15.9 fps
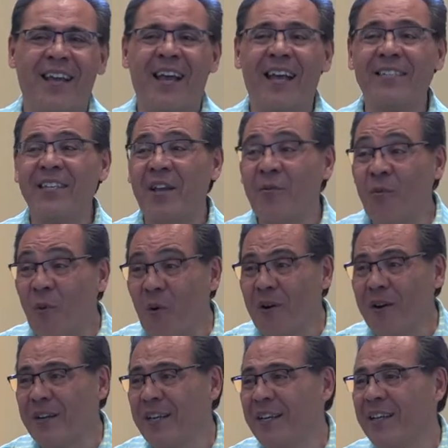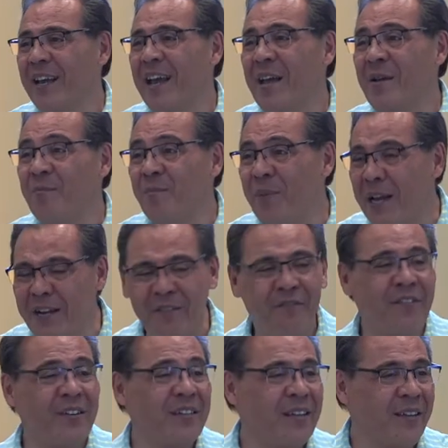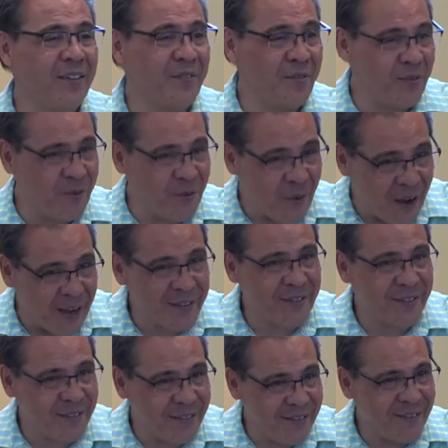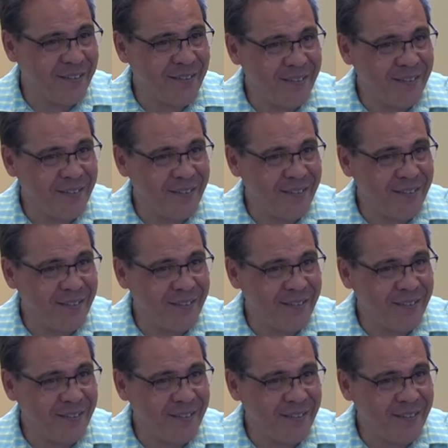as a warning and benefit to us.